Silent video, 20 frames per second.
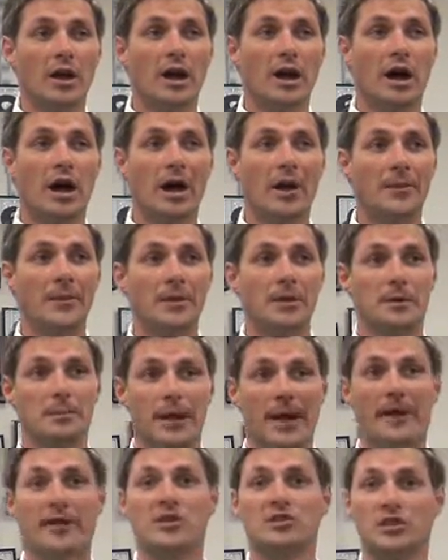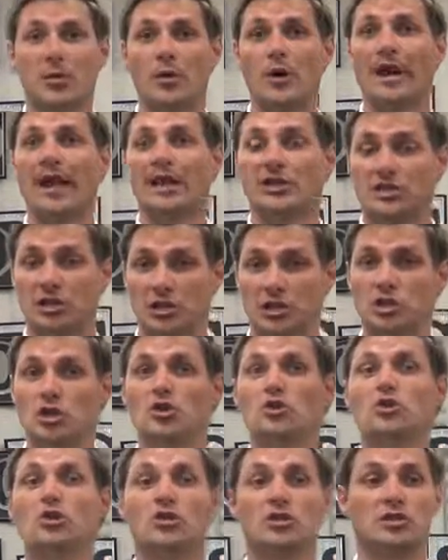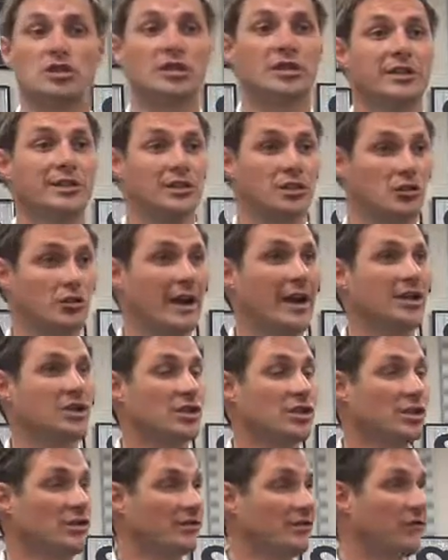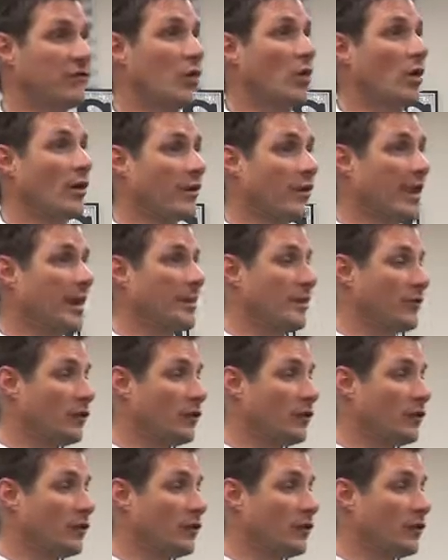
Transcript: uh, parents, I want to ask that you use discretion for them.